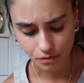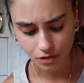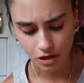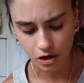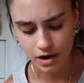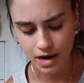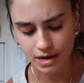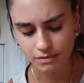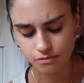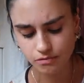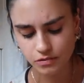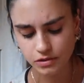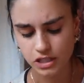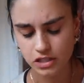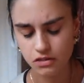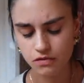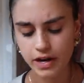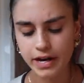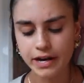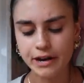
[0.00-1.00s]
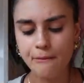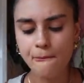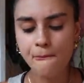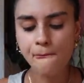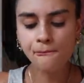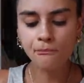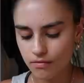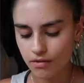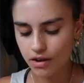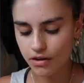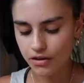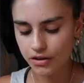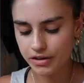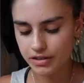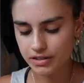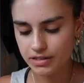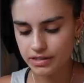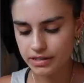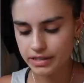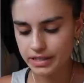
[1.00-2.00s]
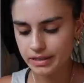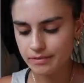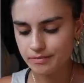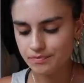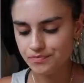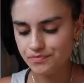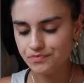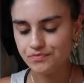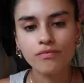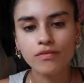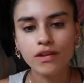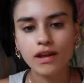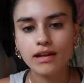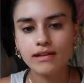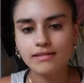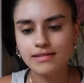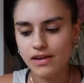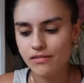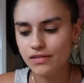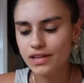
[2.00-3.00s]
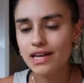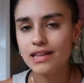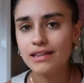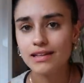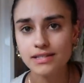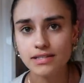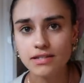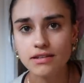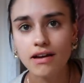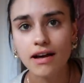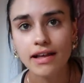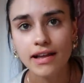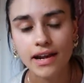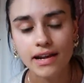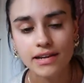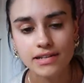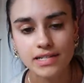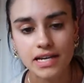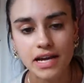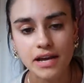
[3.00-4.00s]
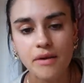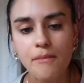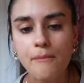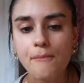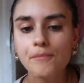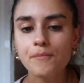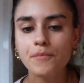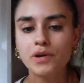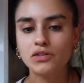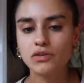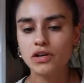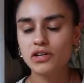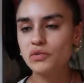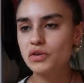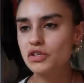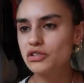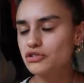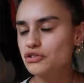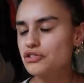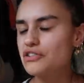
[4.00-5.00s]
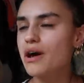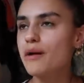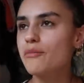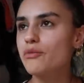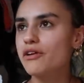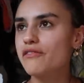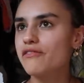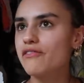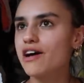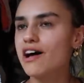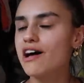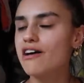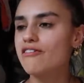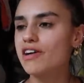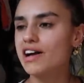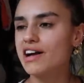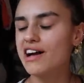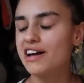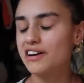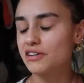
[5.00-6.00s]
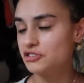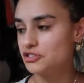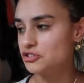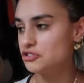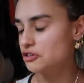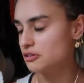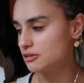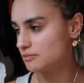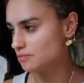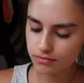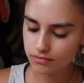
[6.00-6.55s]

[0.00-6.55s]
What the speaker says: All right, let's rate it. Honestly, definitely at least a 9 out of 10. But do I want to do 9.5? I kind of do.